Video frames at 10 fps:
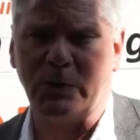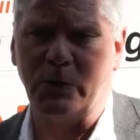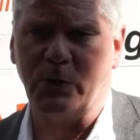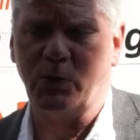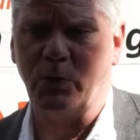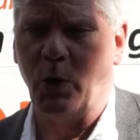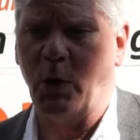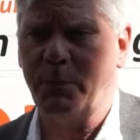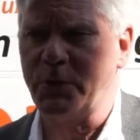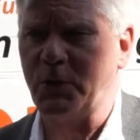to
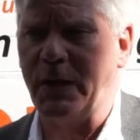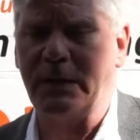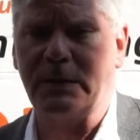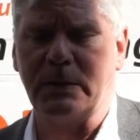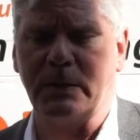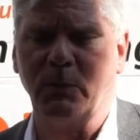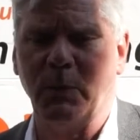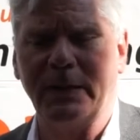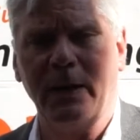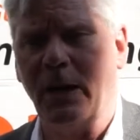obfuscate
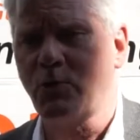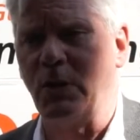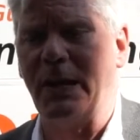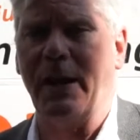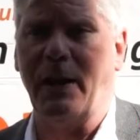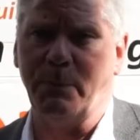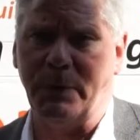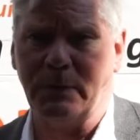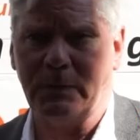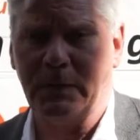what actually happened.